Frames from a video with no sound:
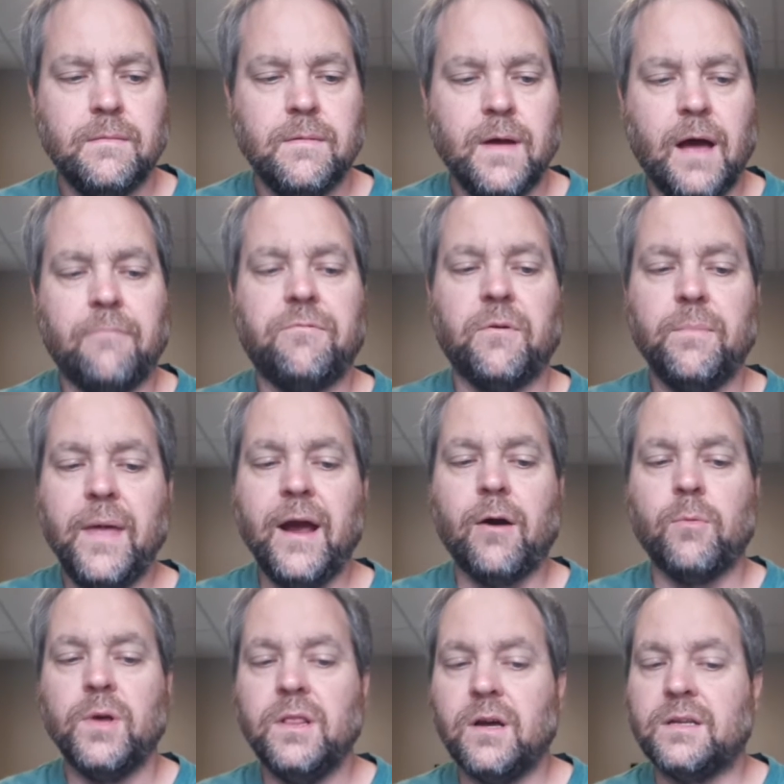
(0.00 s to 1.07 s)
And from there,
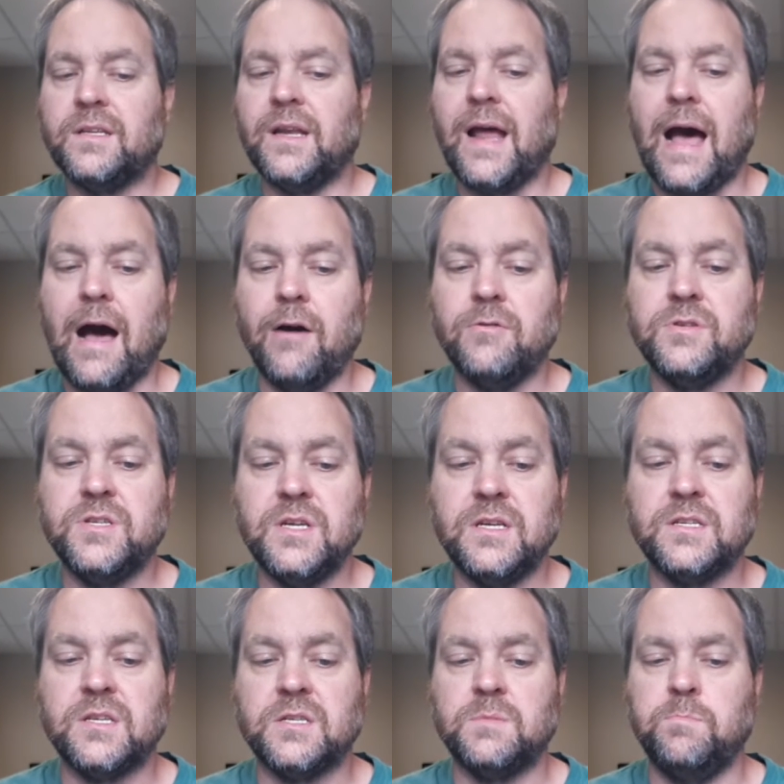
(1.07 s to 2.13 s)
we looked at how
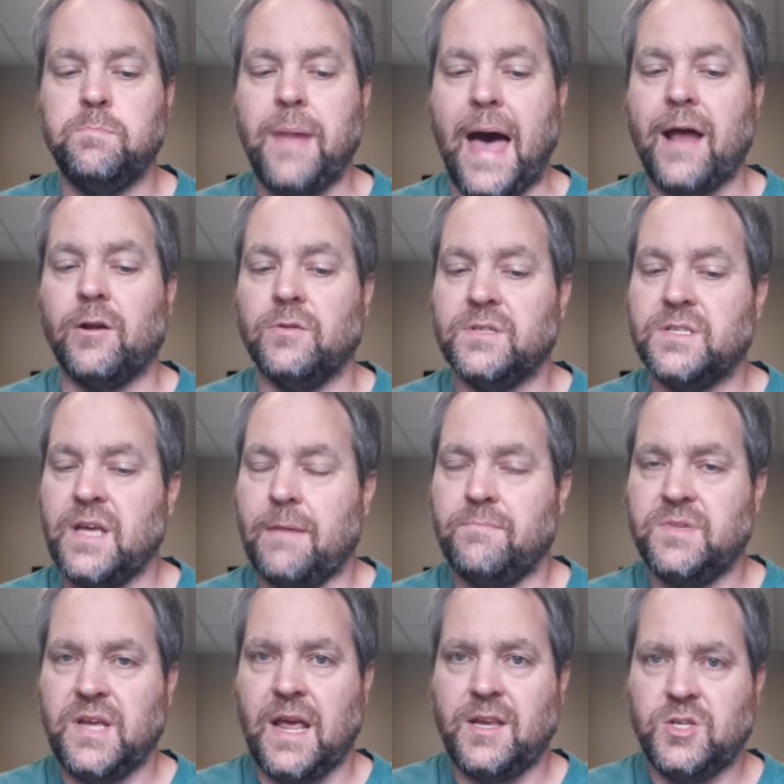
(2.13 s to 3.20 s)
Jesus battled
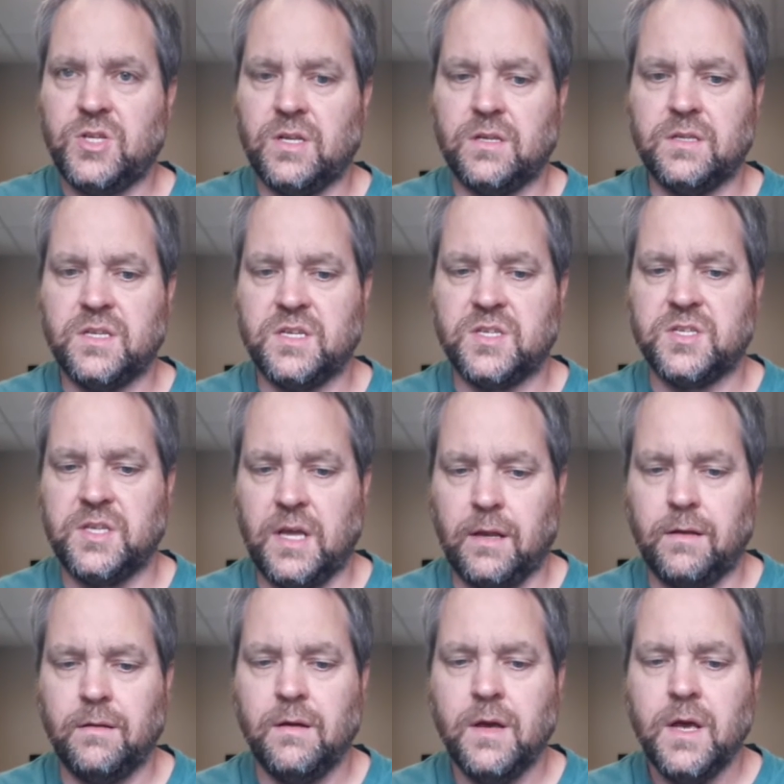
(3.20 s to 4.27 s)
temptation to
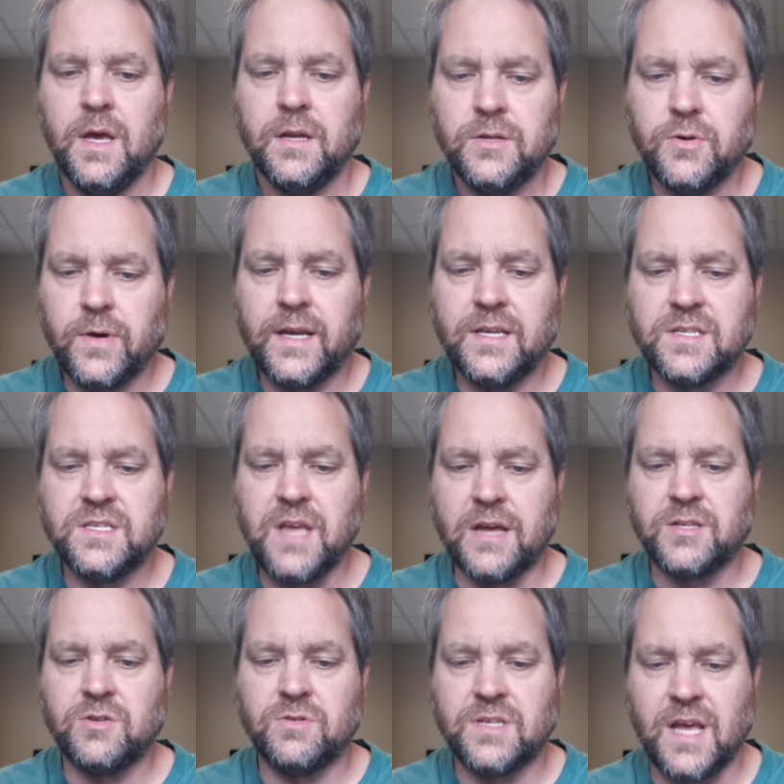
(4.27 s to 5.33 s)
sin during his
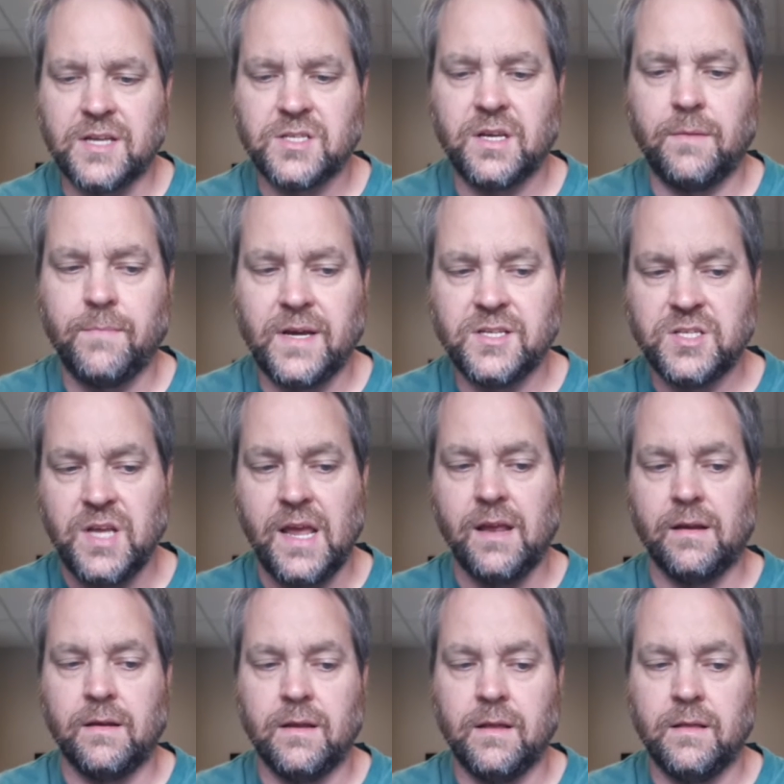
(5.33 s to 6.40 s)
desert testing by
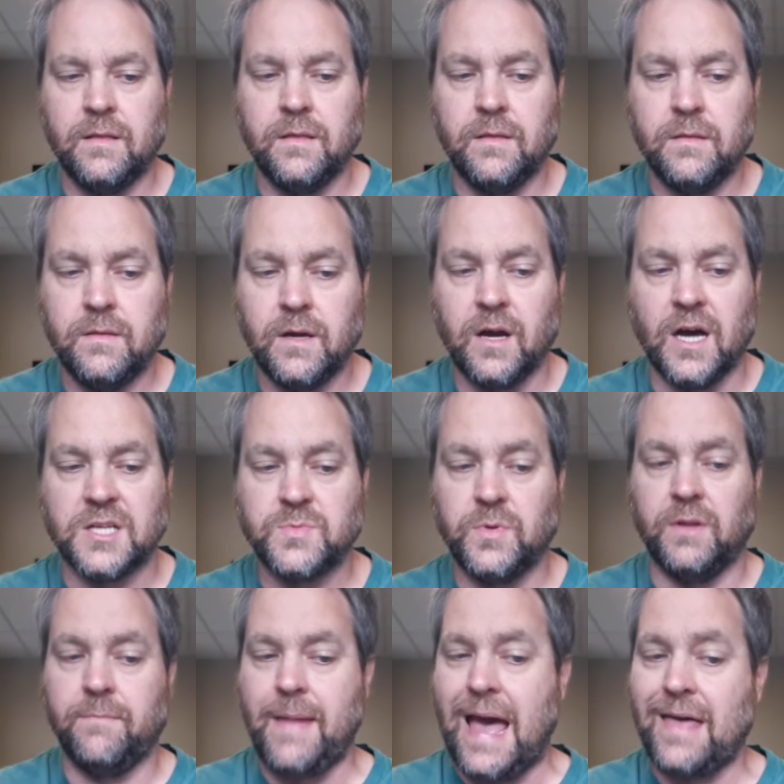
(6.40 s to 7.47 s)
Satan in the
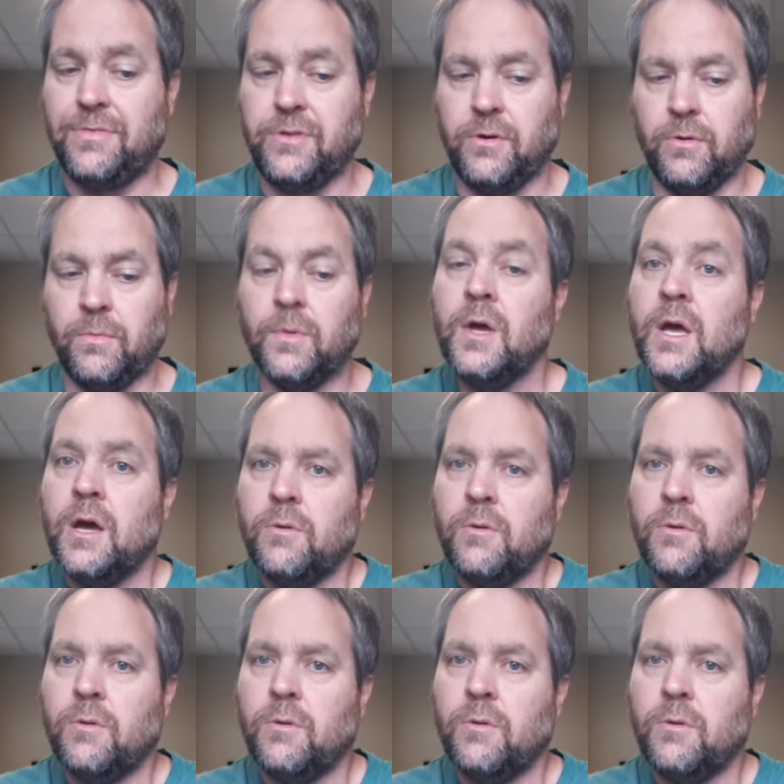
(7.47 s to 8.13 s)
Gospel of Matthew.